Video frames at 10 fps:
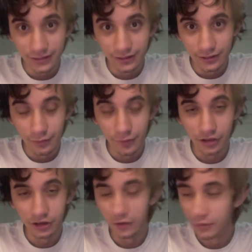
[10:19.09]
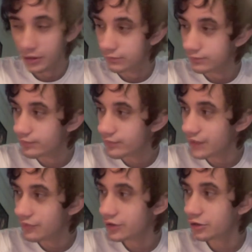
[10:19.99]
well, you know what?
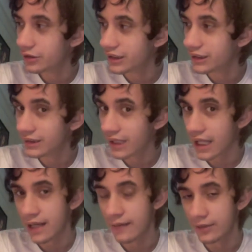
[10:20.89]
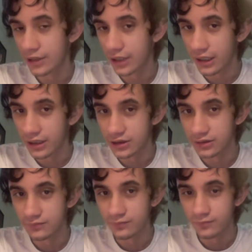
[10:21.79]
Even though they have engaged
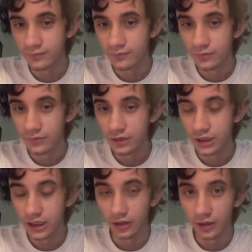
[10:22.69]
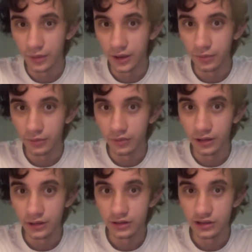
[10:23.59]
in killing people and
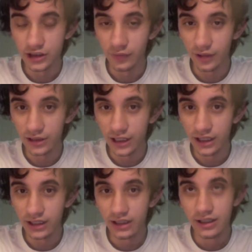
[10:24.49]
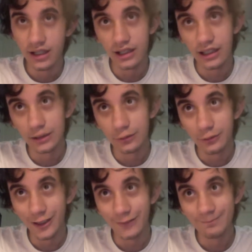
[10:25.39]
stuff like that, guess
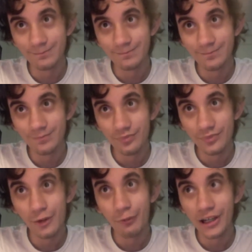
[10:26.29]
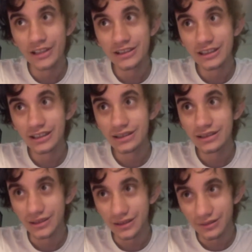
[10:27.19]
what? The West
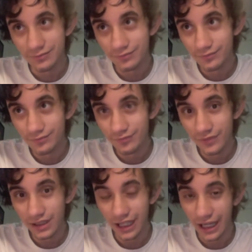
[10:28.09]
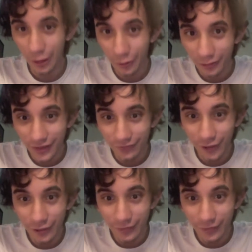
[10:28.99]
is inherently very